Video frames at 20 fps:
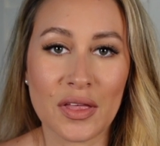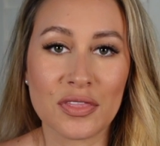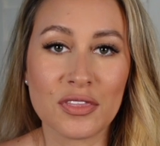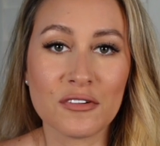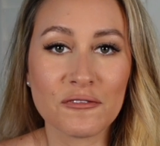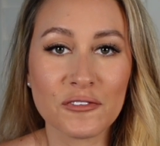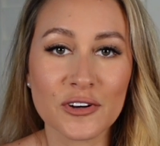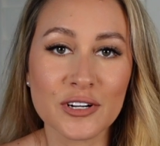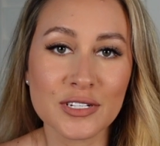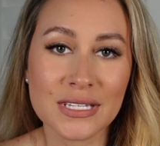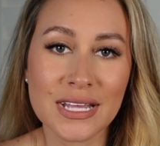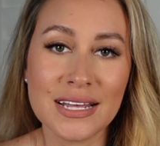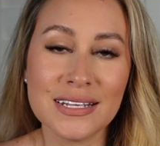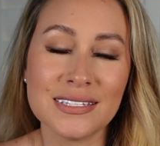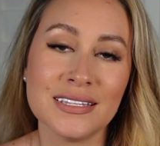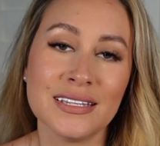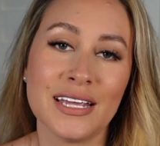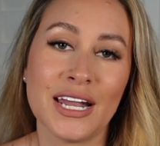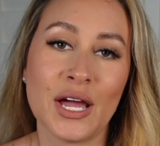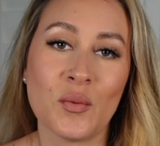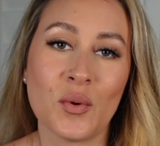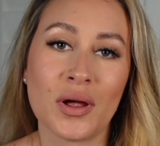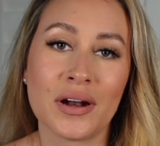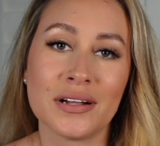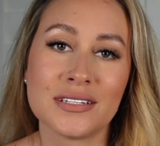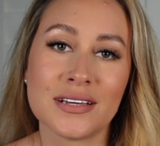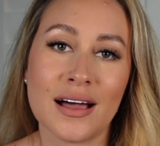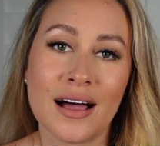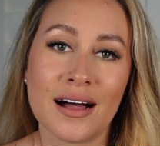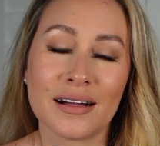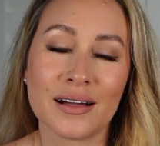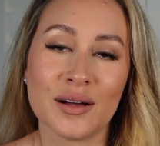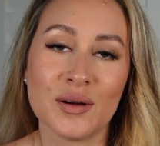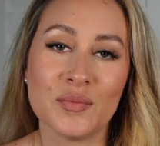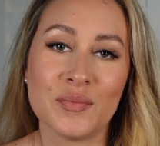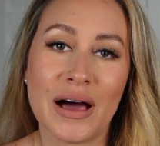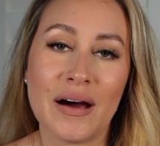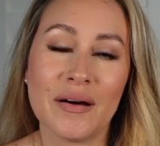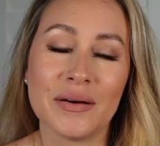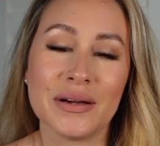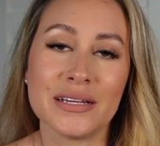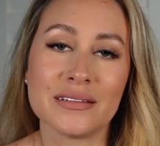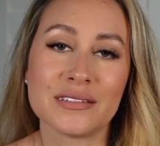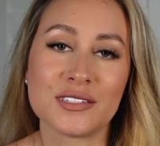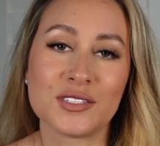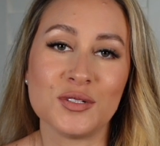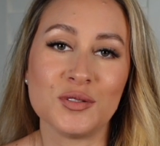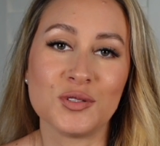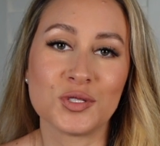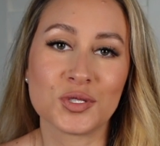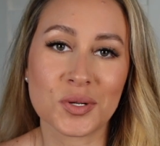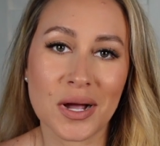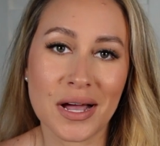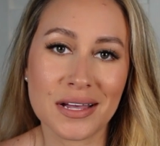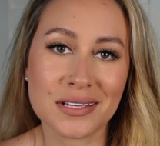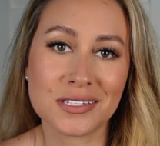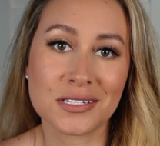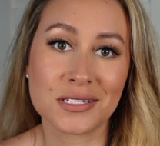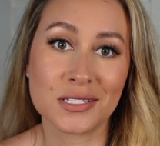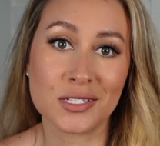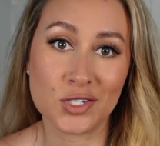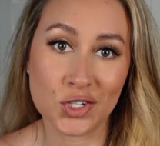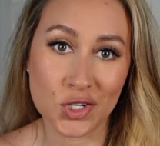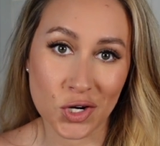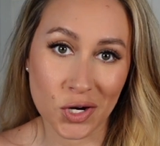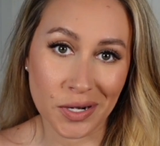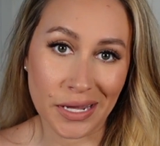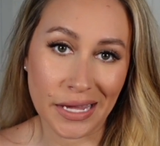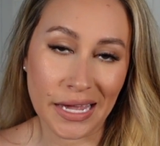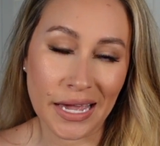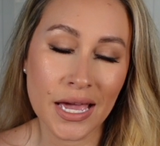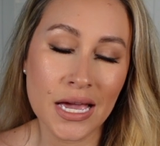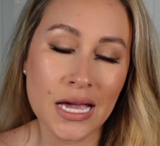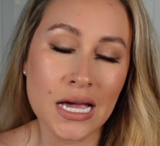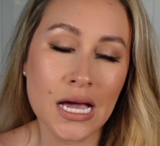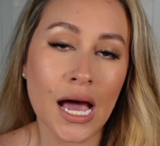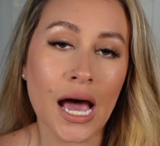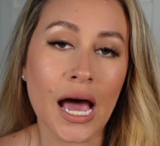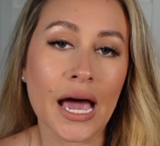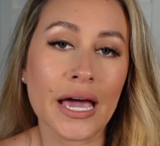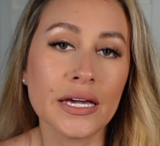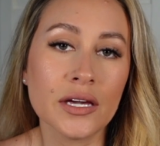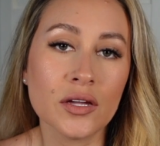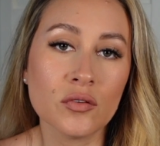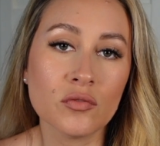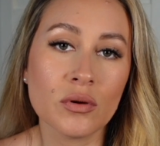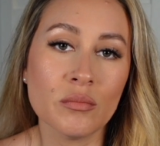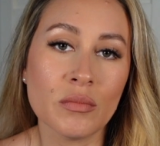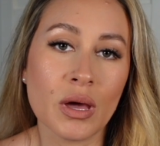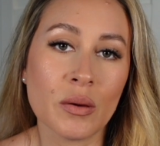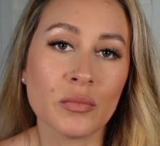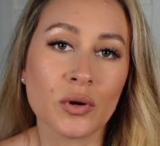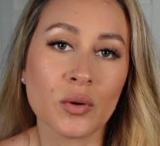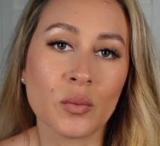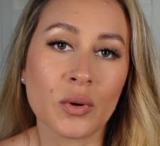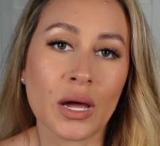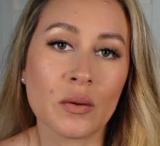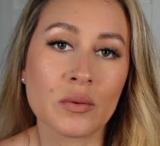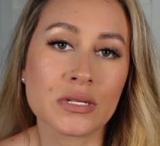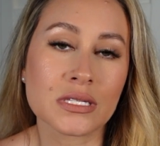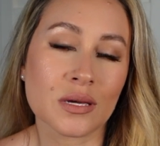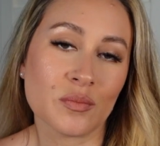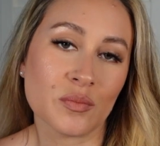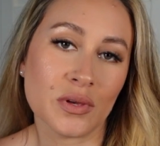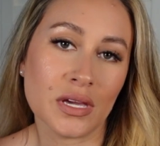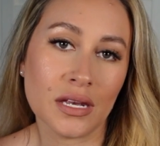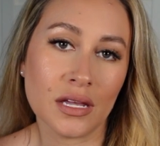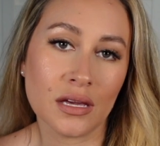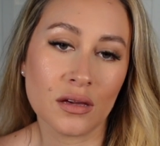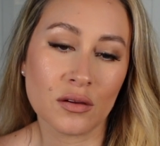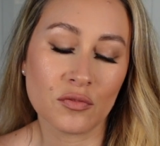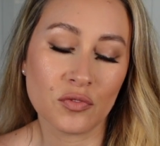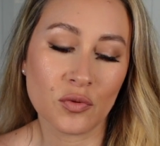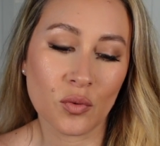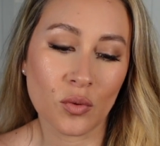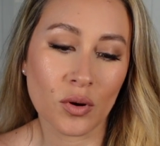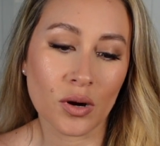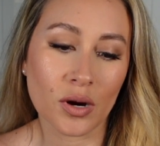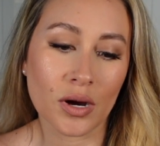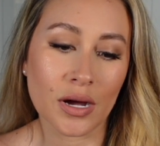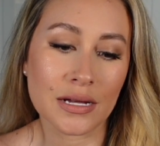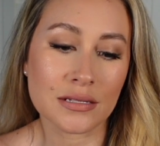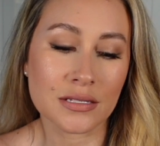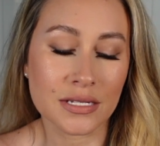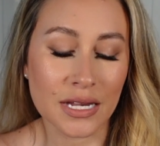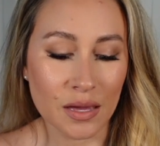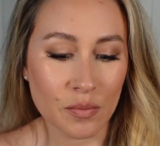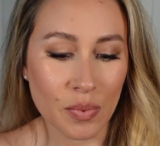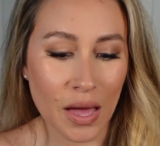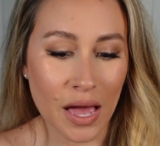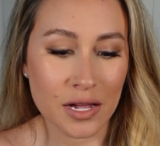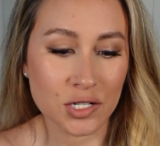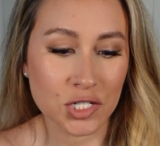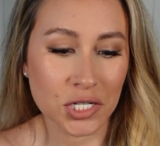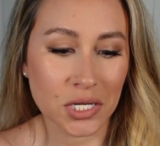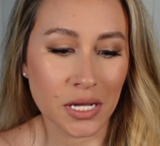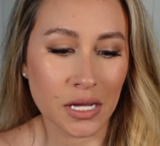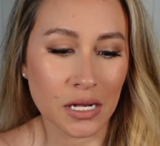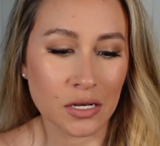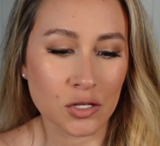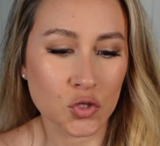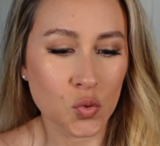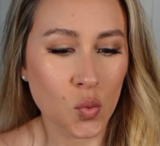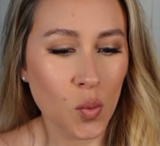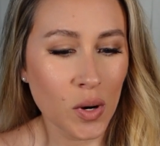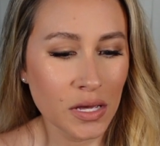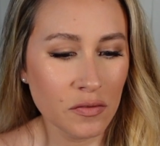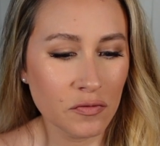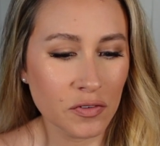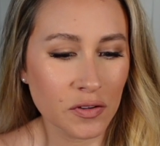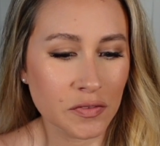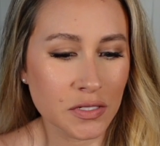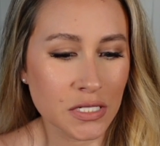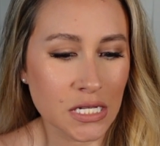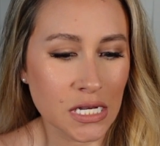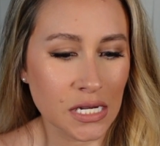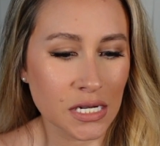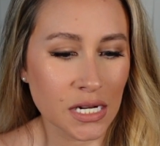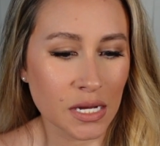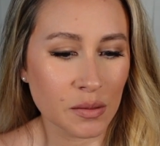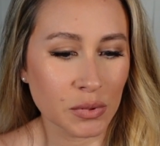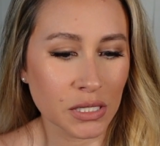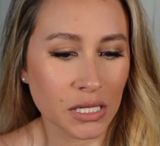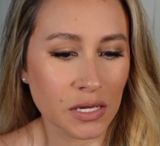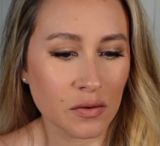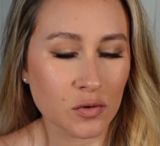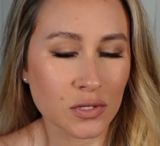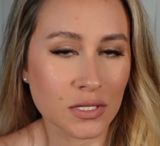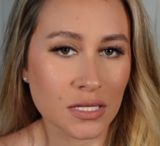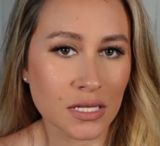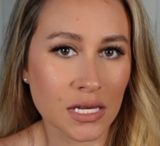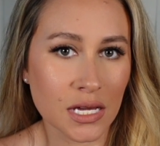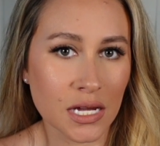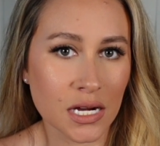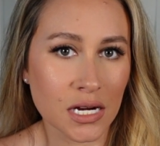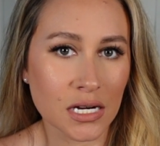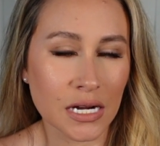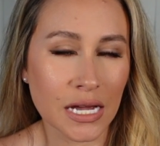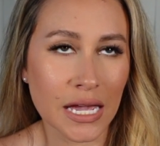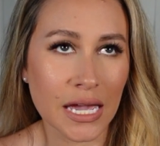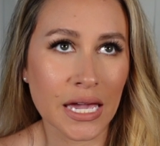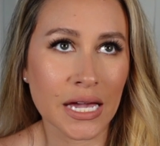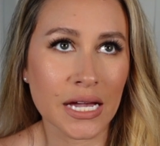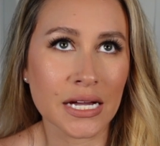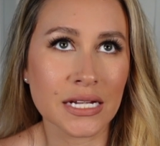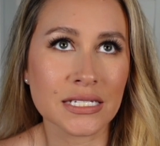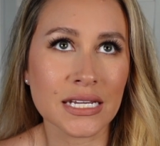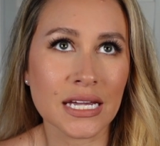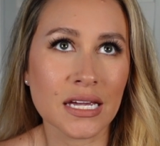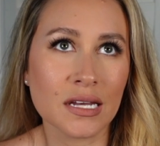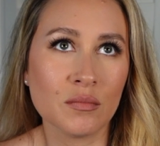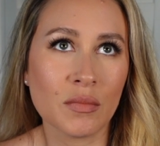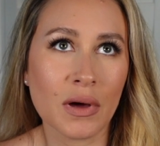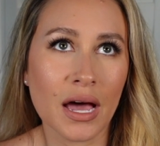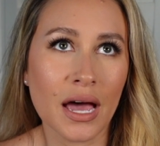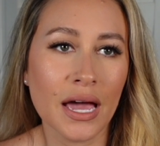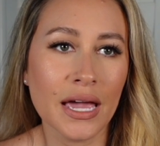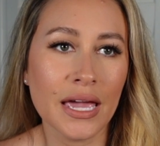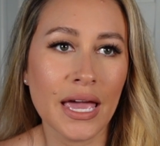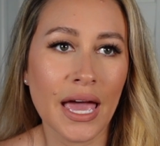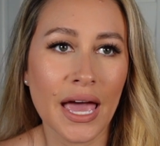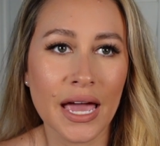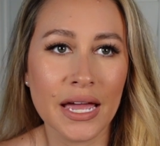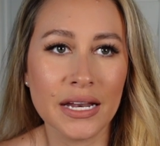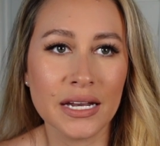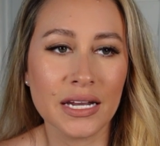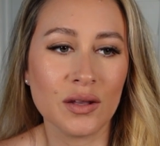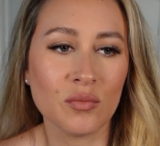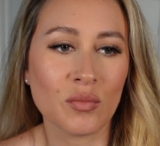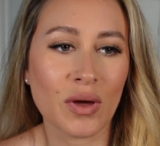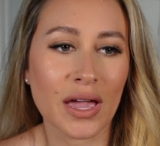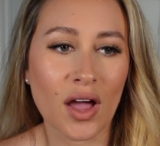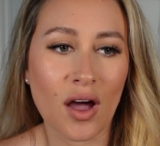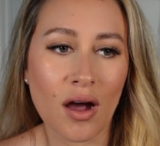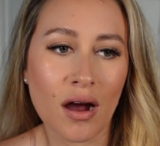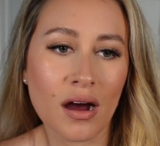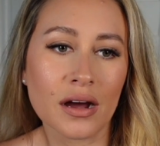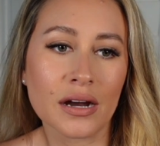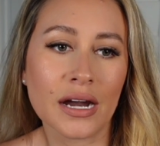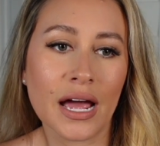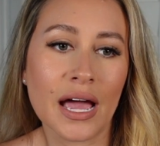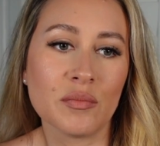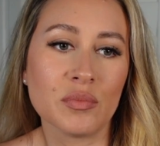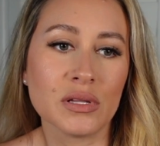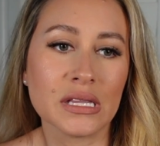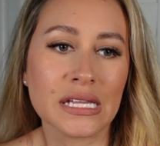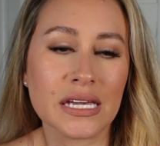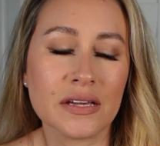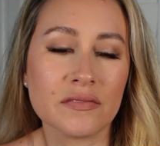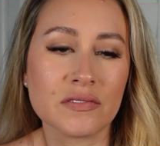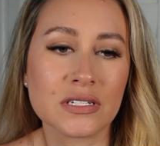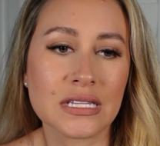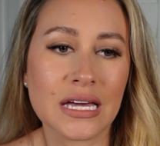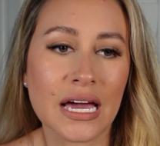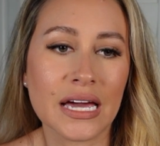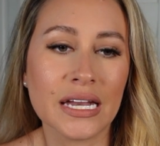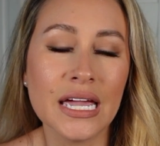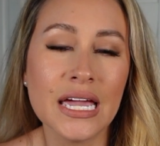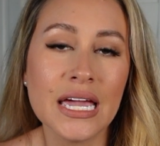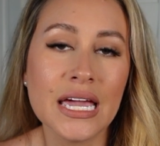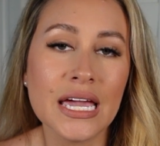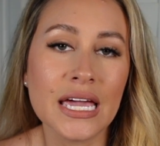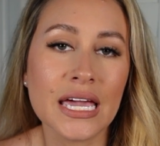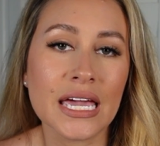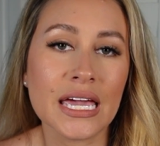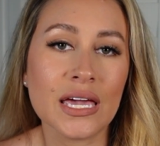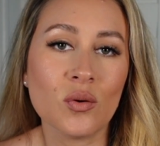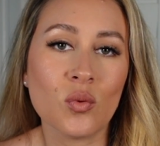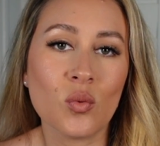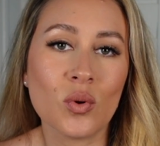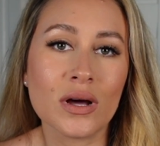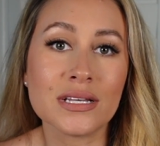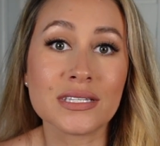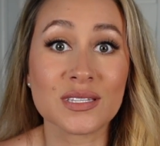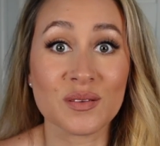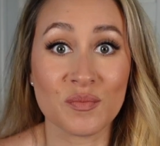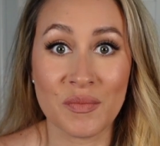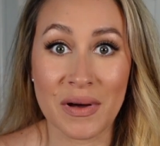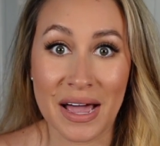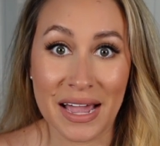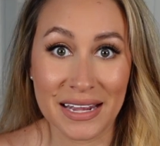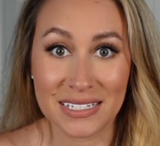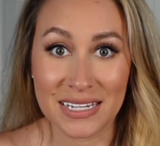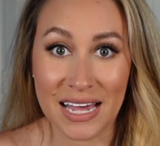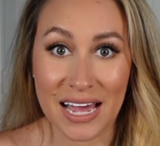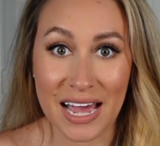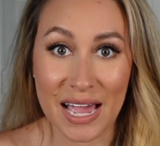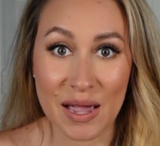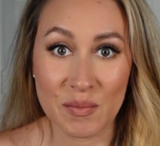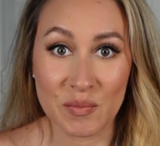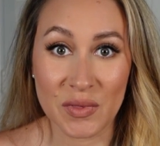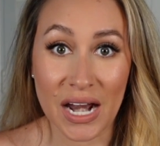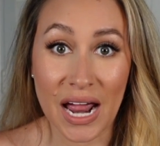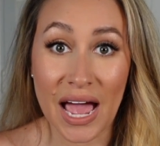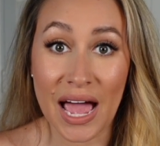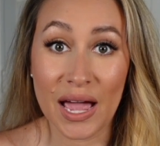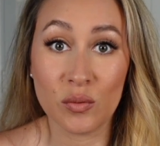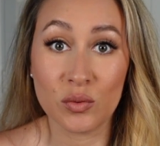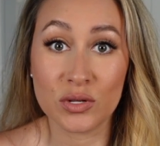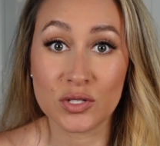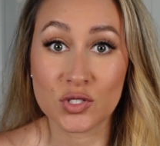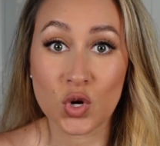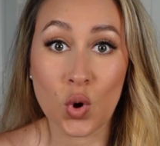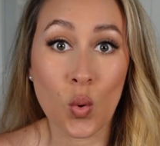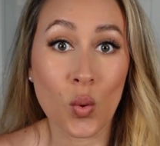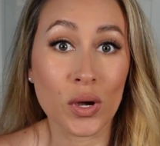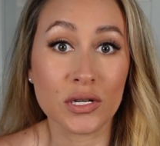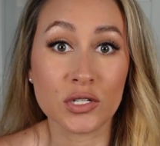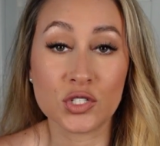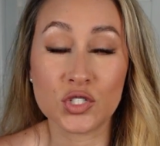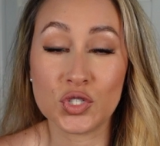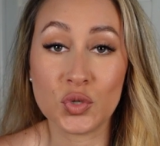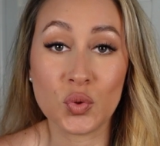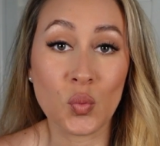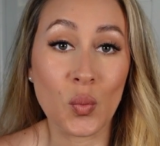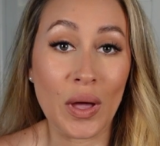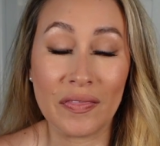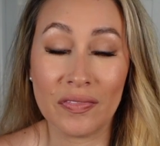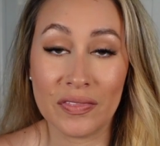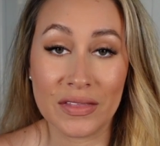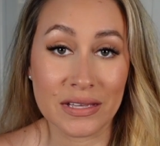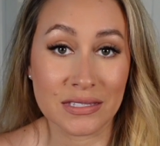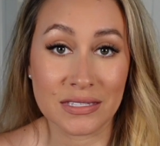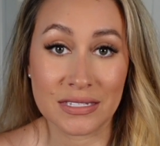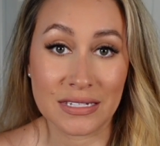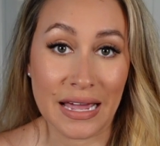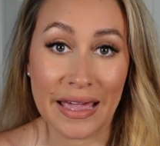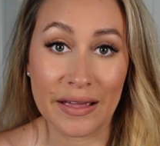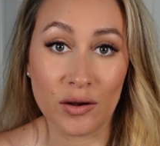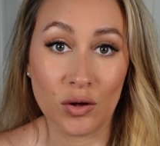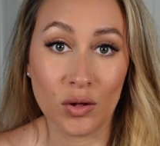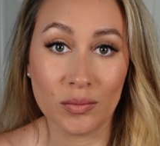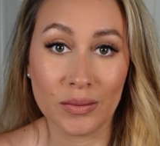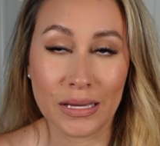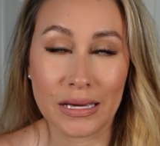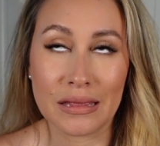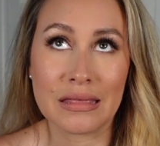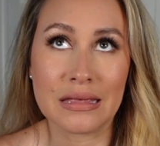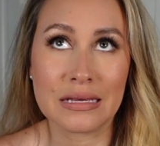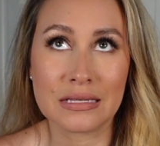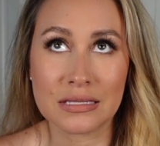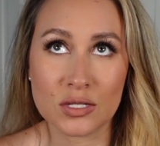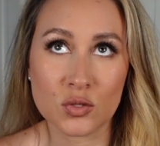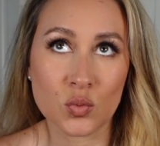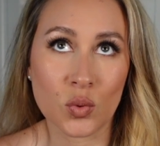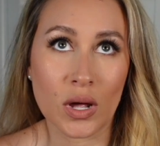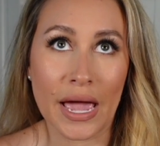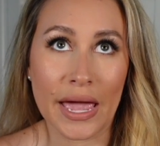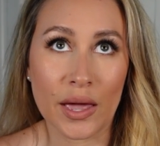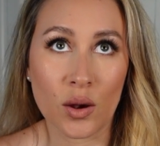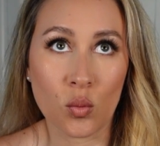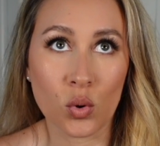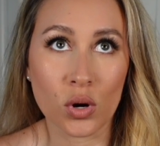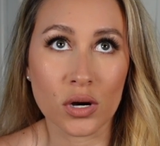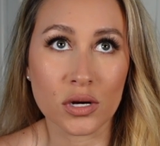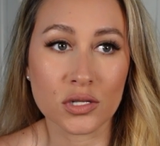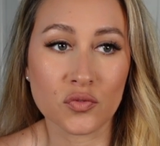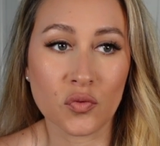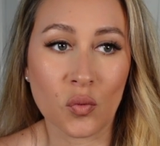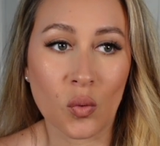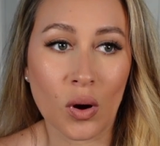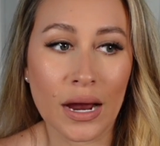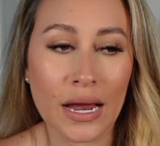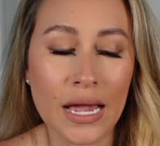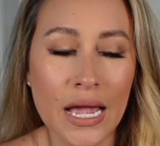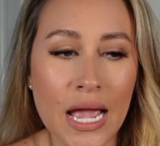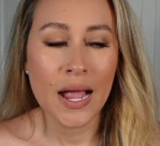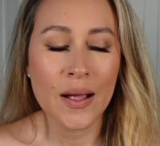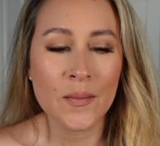The first lesson that I want to talk about is to trust the journey. I can remember when I was competing for a state pageant in 2015, I believe was the year, and in my head and in my heart, I believed that it was my time, that I was going to win this title. Like, this is what I had worked for.